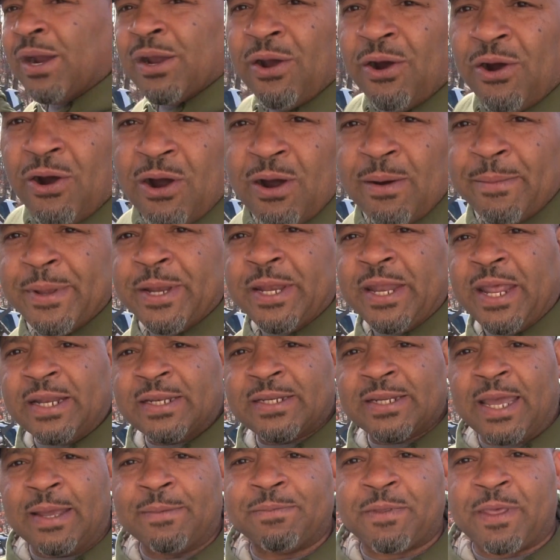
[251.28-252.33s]
Garmin
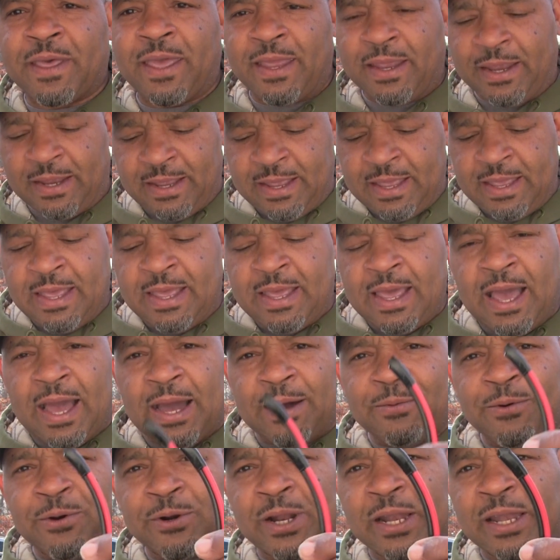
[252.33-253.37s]
that type thing
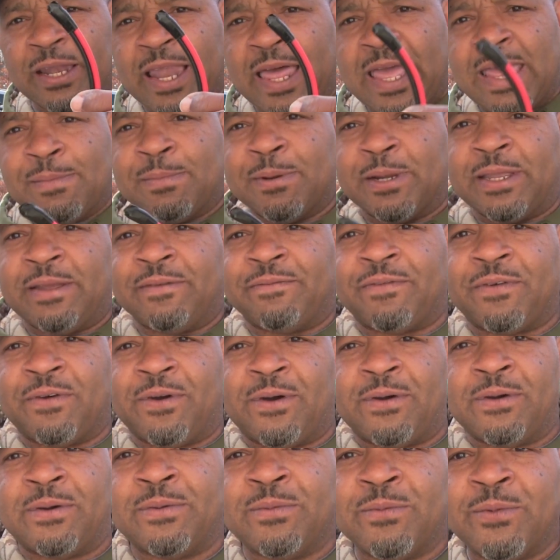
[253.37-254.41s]
I want to label it
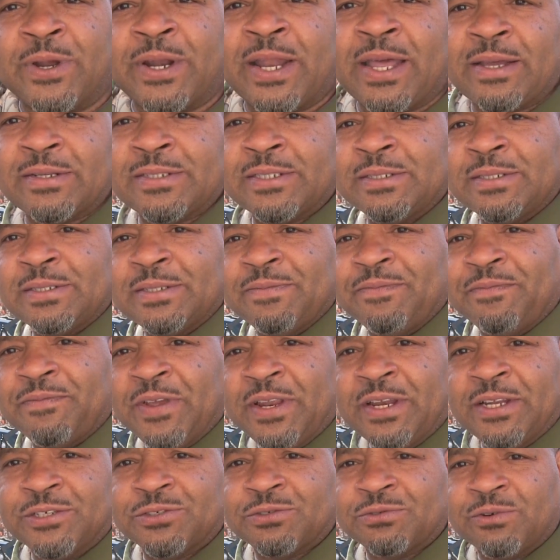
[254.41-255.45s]
for when I
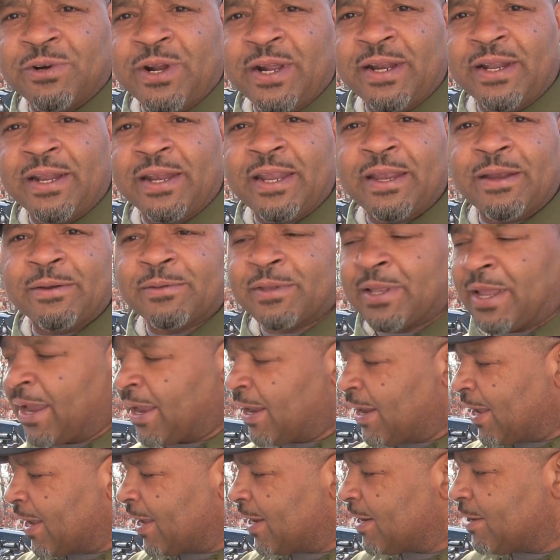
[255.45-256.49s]
finish running
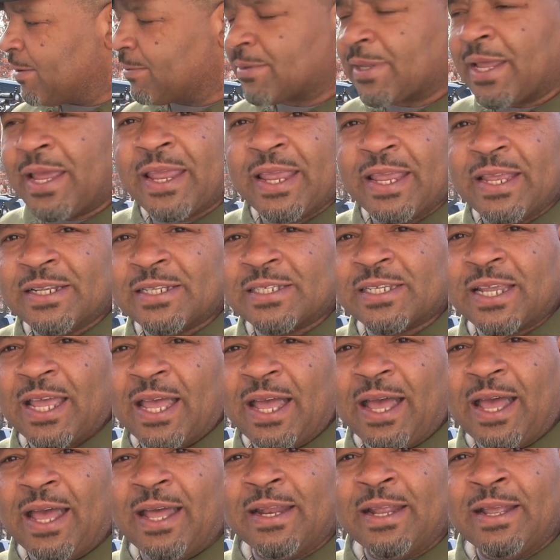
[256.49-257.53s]
everything and I get everything
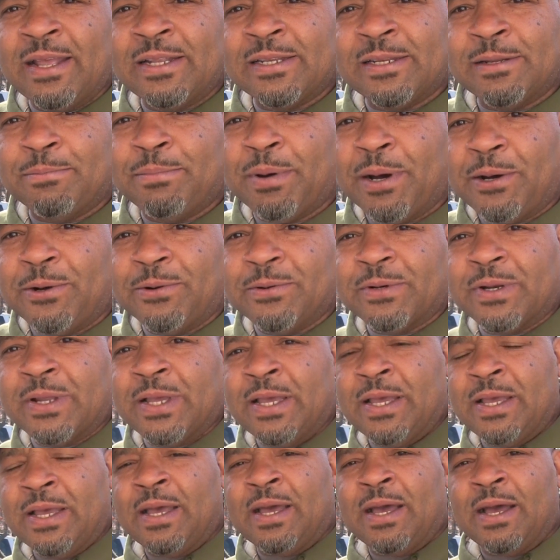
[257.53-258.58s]
inside the boat
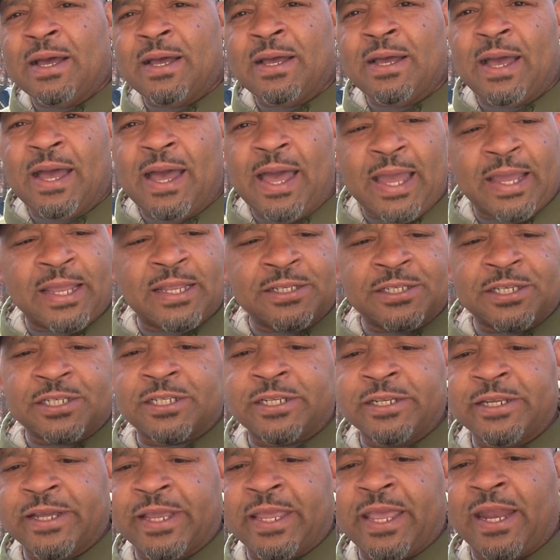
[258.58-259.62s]
I can
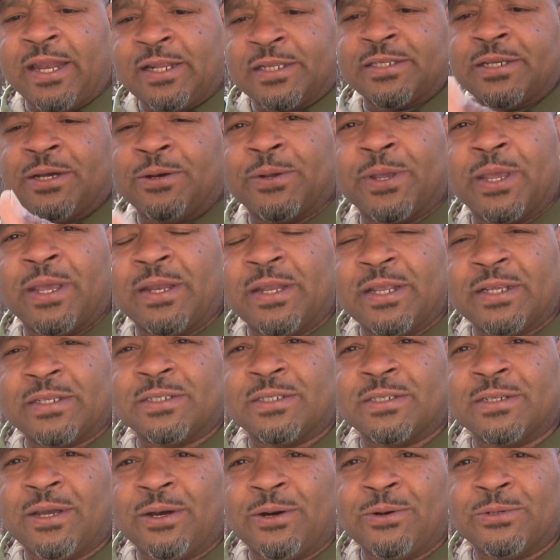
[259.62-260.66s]
just look at it say, okay,
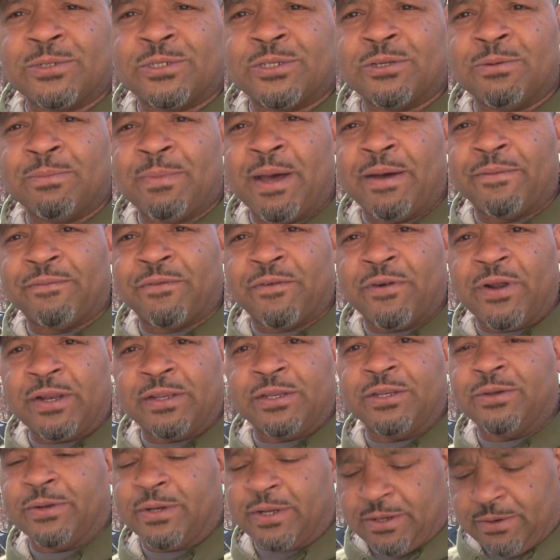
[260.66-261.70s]
this is, goes to my
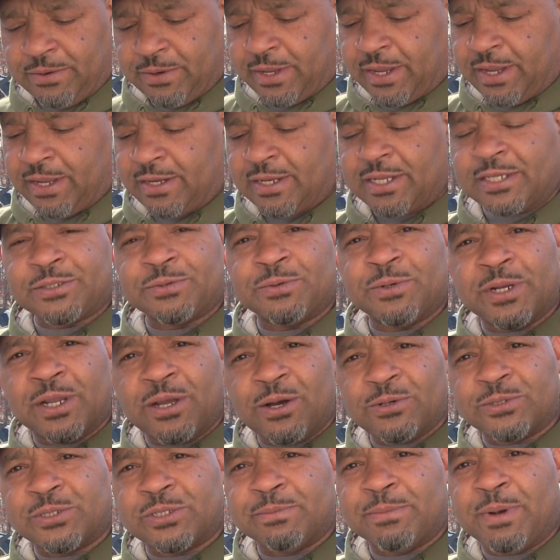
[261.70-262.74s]
front unit, okay? This one
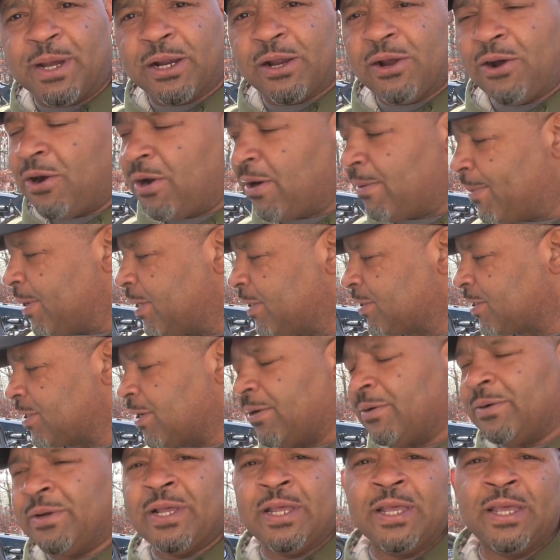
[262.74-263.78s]
goes to my Garmin.
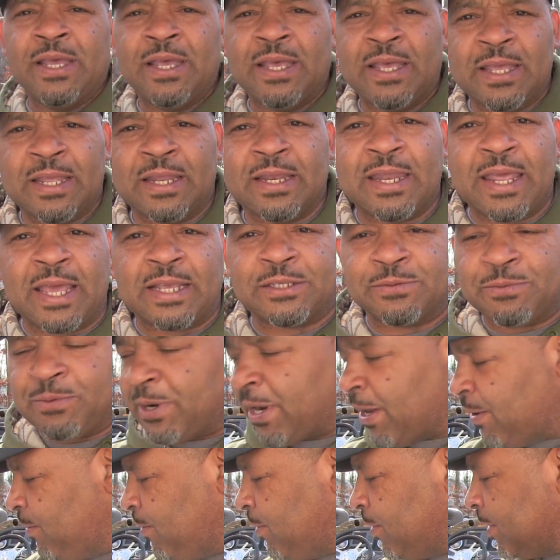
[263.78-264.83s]
So that's
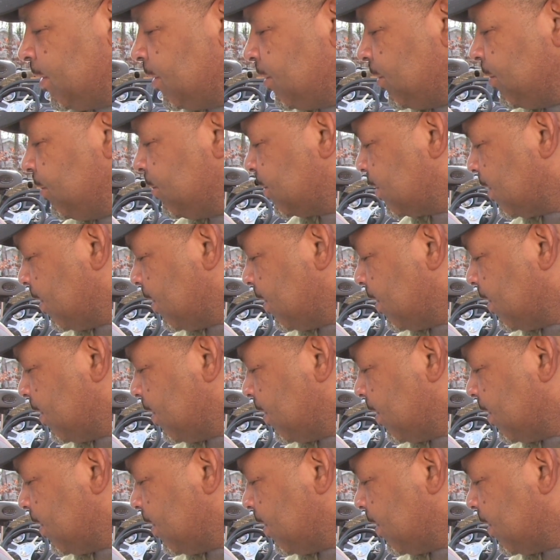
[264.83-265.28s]
what I want to do.